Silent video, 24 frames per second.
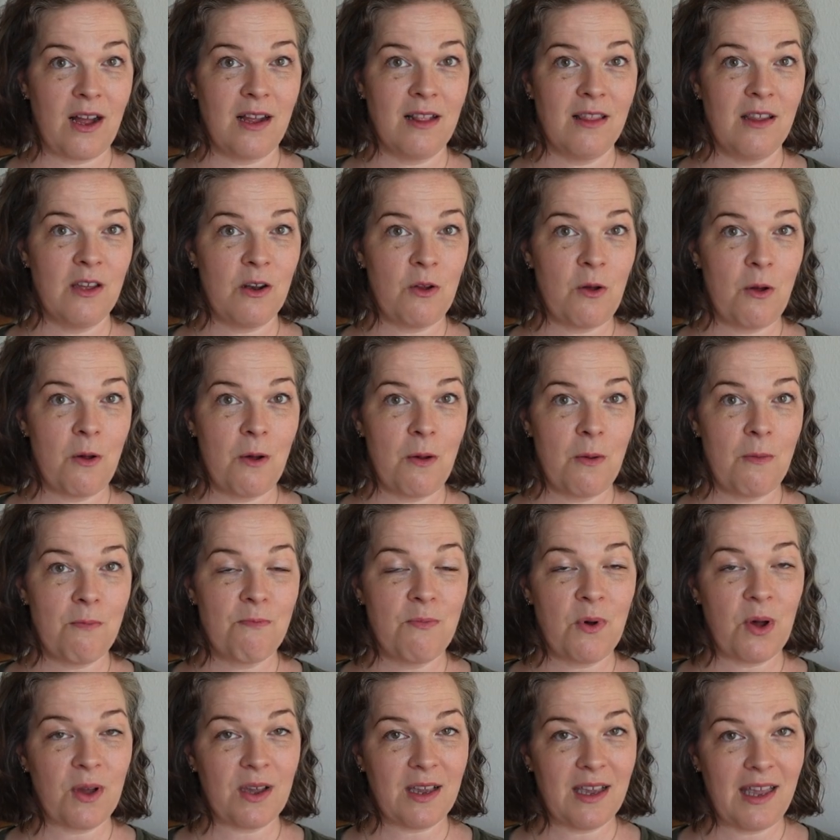a little
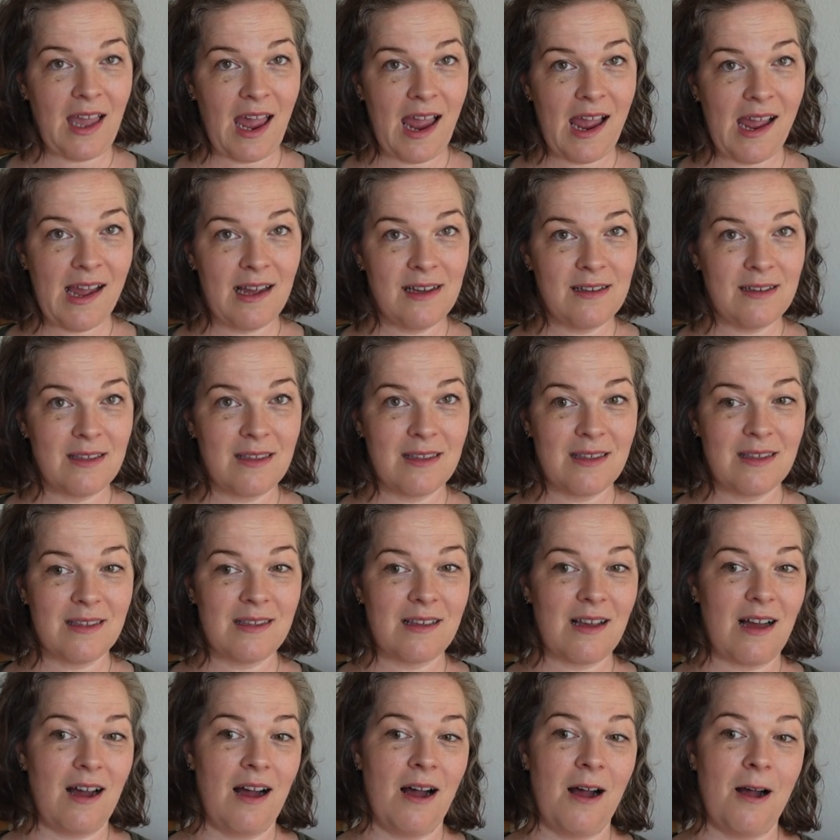
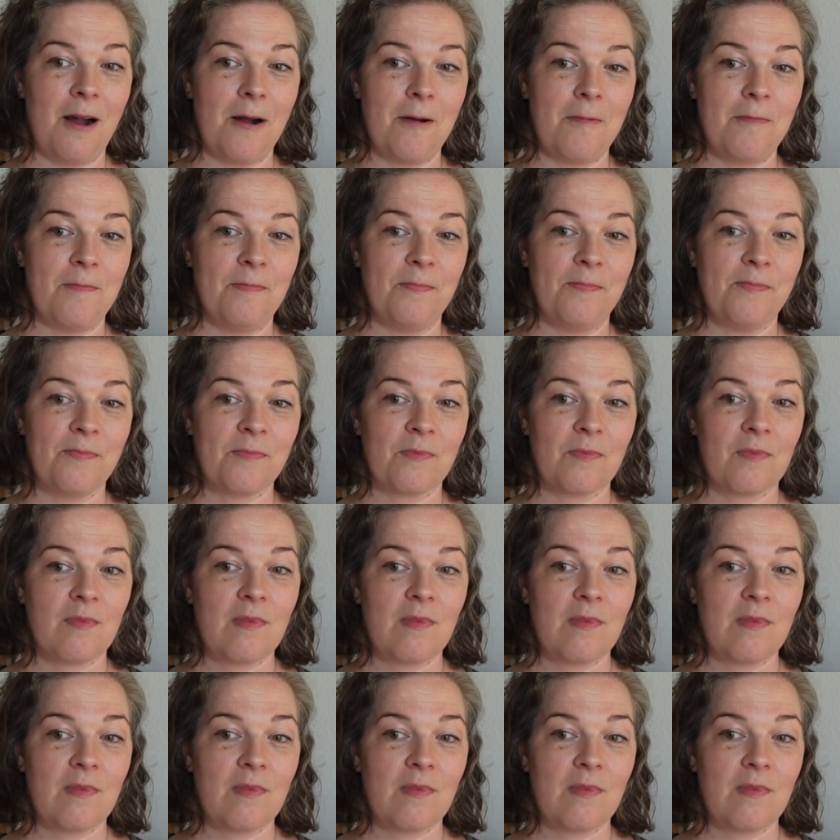bookcase. um,